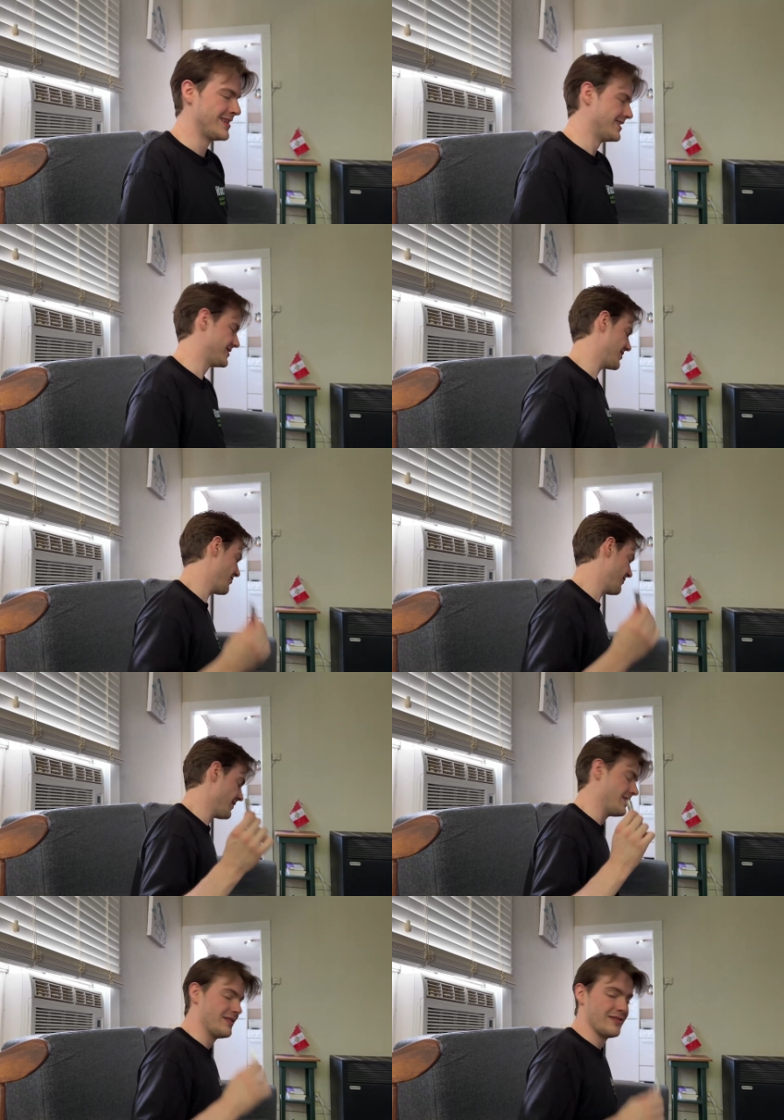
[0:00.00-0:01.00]
So
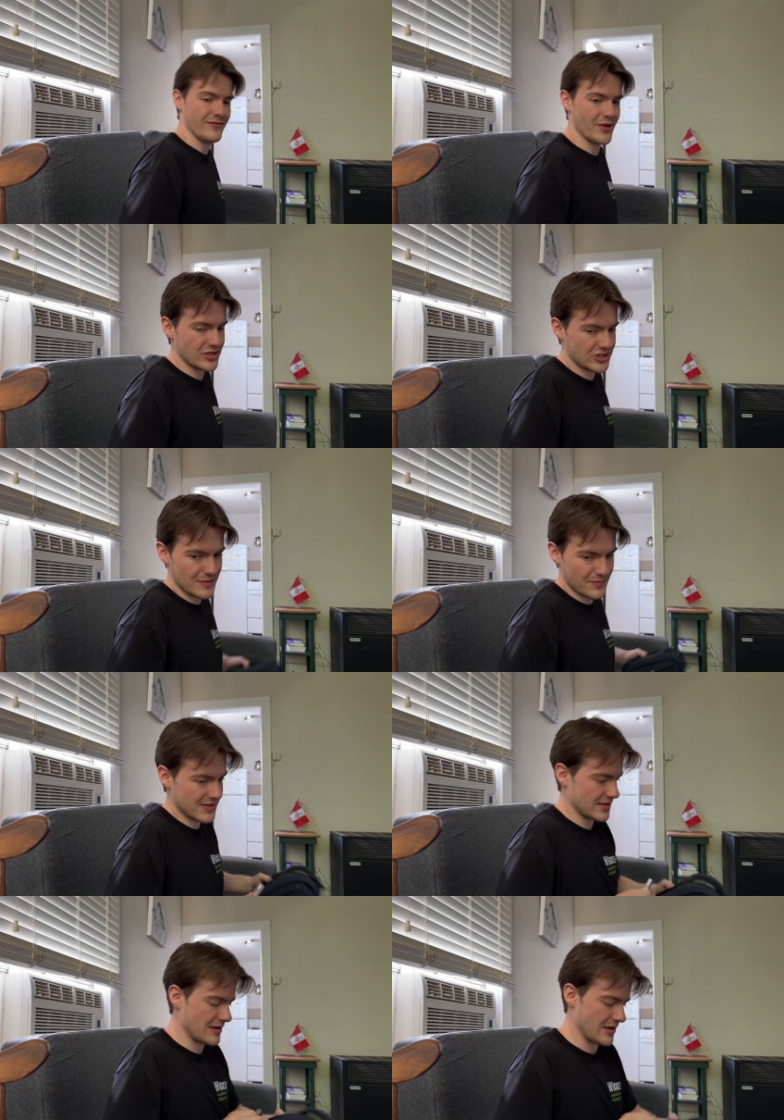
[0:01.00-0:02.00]
very cheap piece
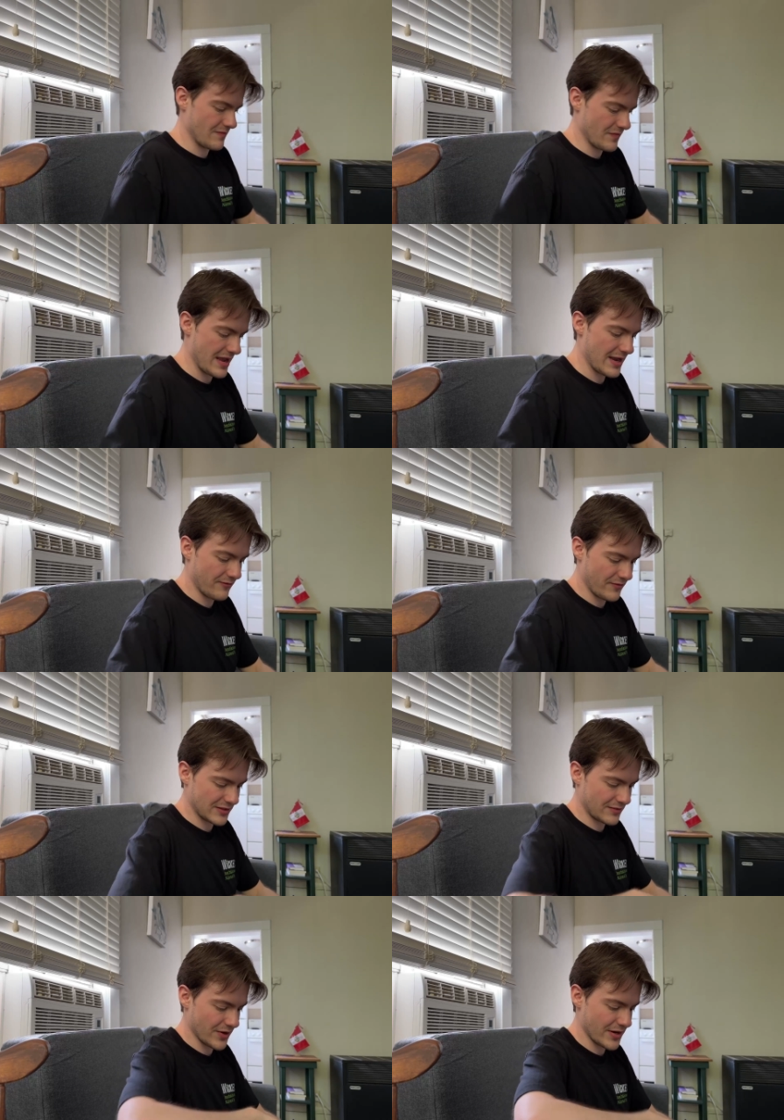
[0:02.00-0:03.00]
of kit and fits
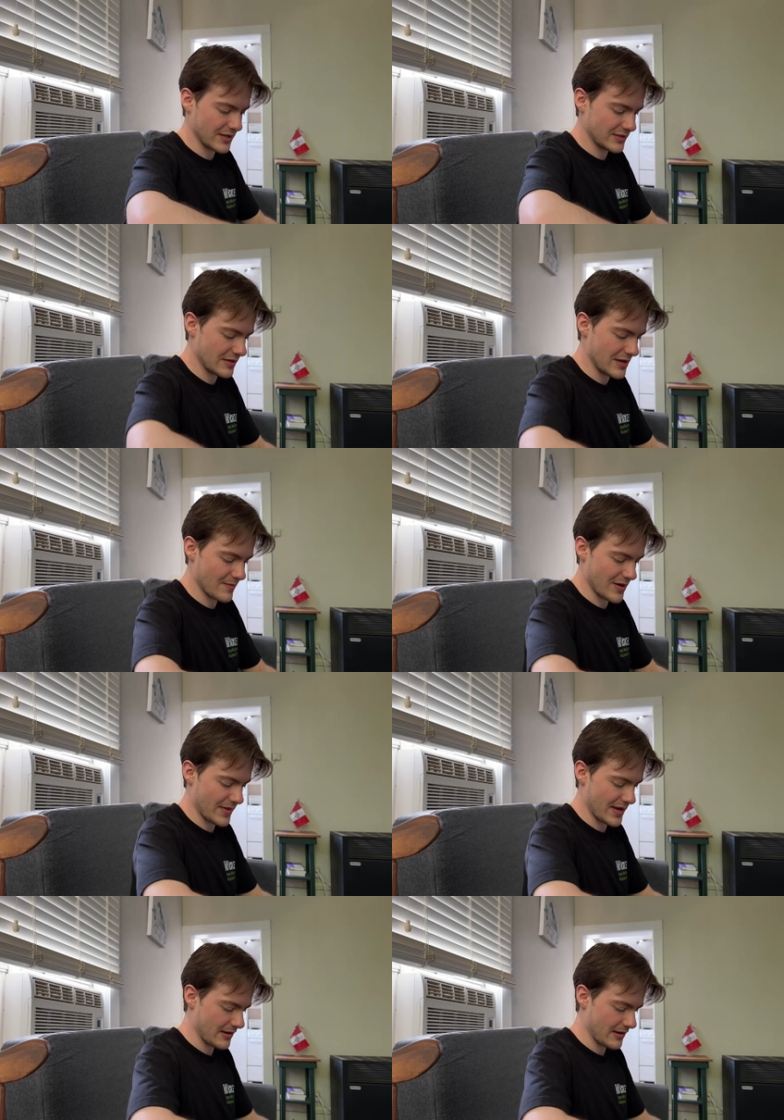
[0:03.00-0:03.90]
very nicely in my bag.